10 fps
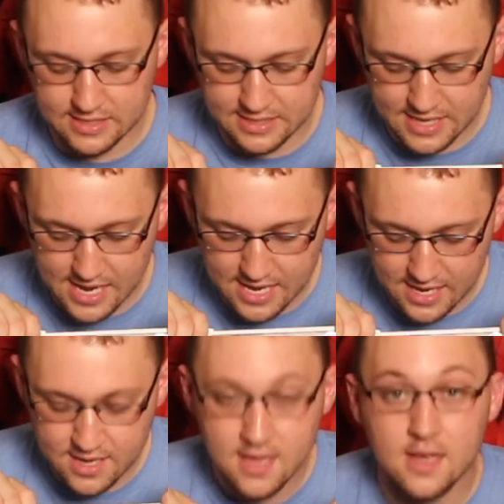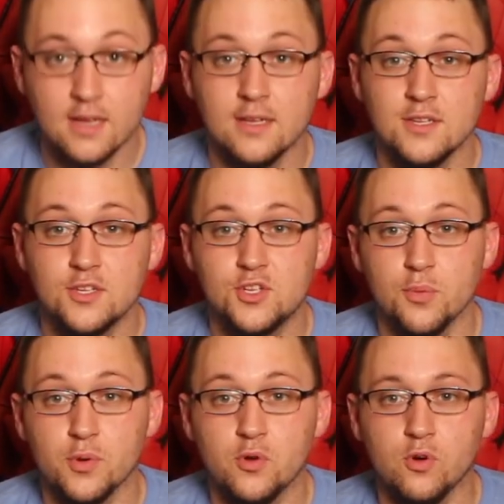today.
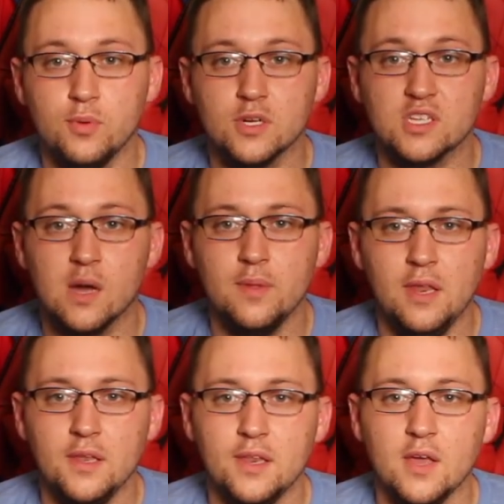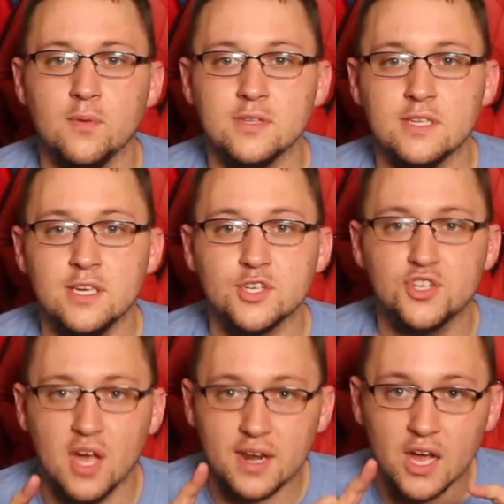Super cool books coming in today. Once again,
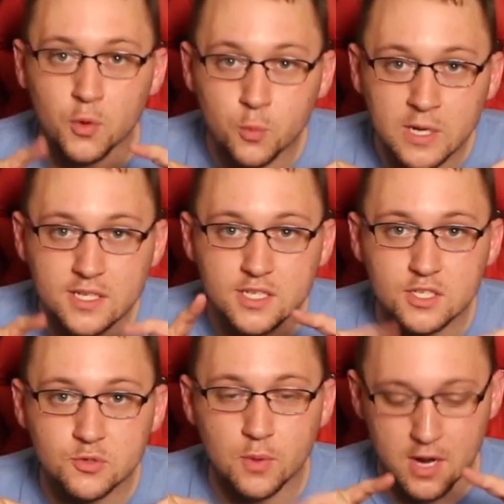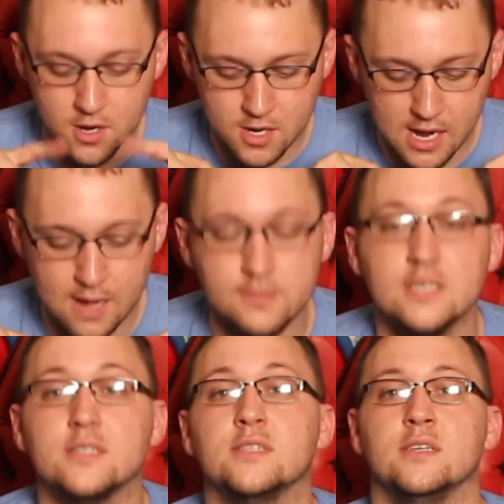shout out Reese's Rare
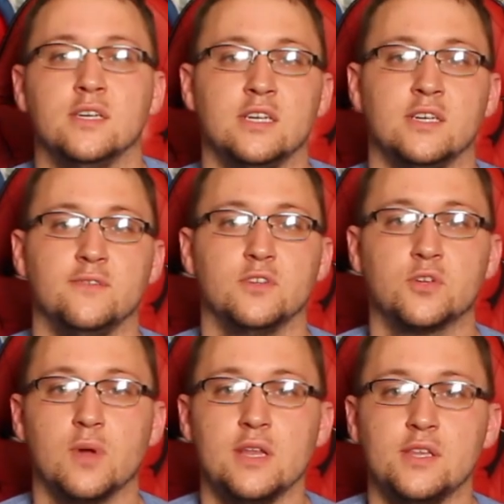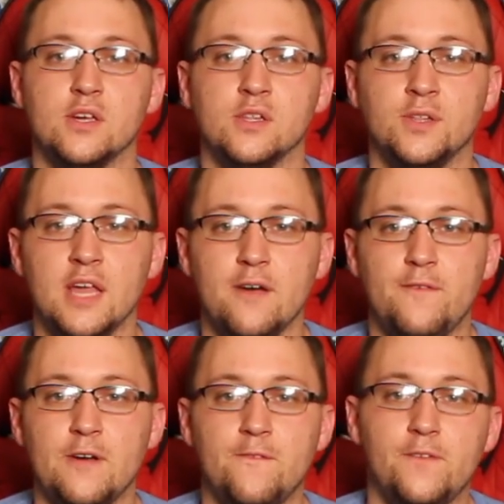Comics for the great deal on the
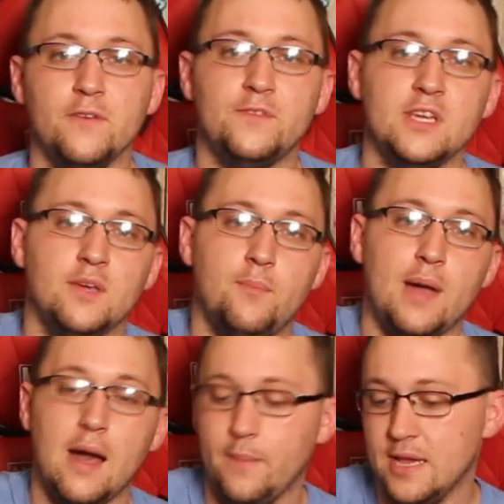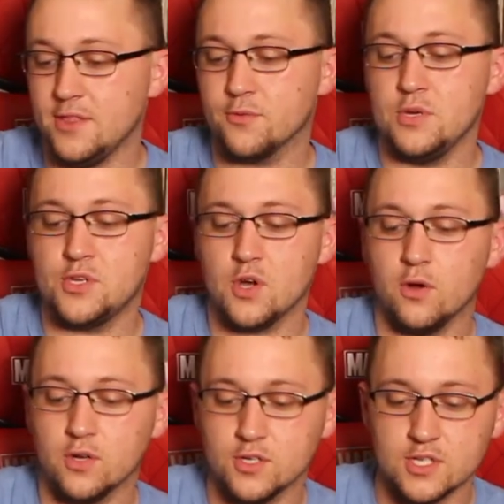FF50. Batman 3
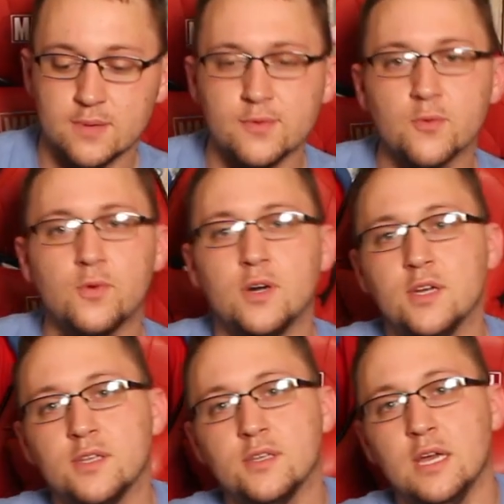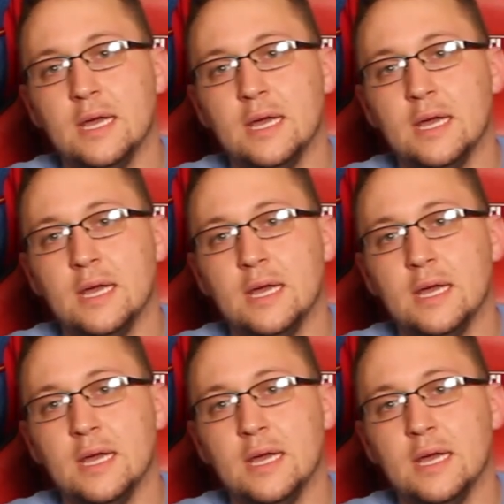Jokers #1.